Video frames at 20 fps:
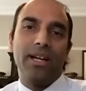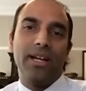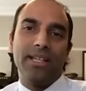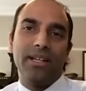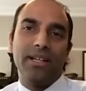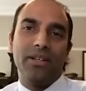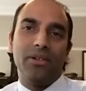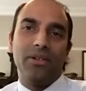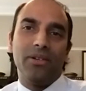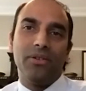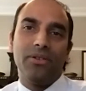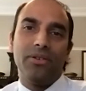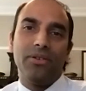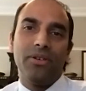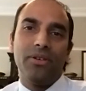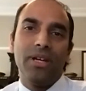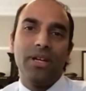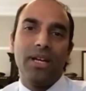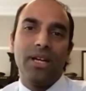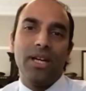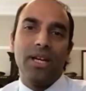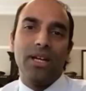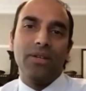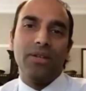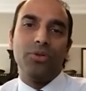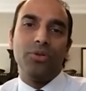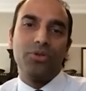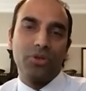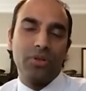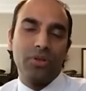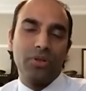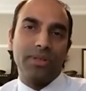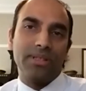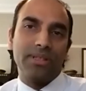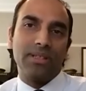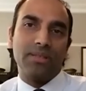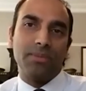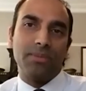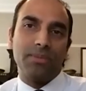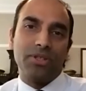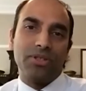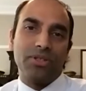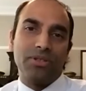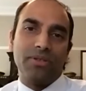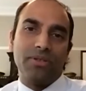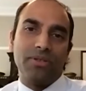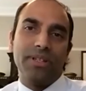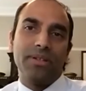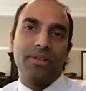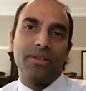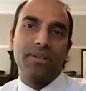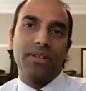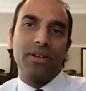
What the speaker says: yield, you should be suspicious of it.